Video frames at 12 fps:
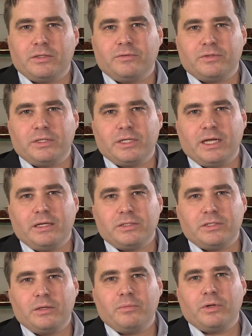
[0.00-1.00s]
of the data
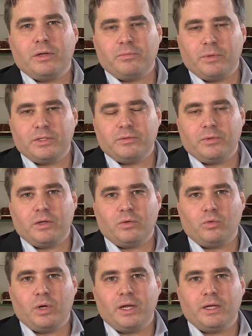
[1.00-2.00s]
subject must be
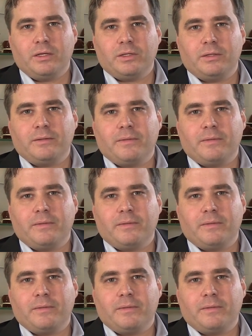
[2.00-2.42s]
acquired.